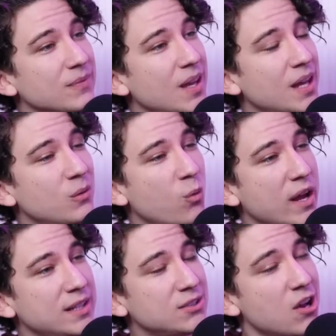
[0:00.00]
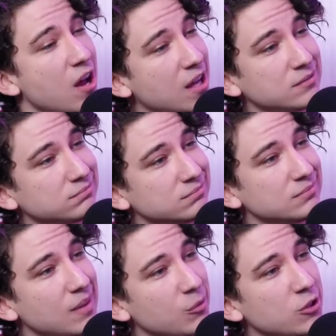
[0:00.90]
and Whitey's gone,
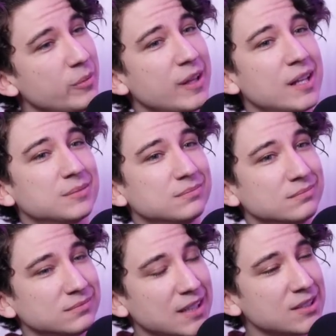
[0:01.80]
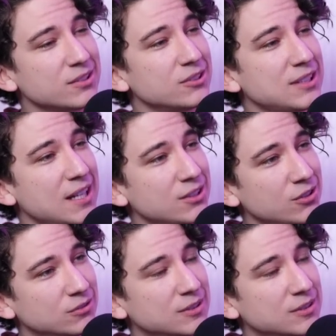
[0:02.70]
I'm going to be like, that's a little tattoo.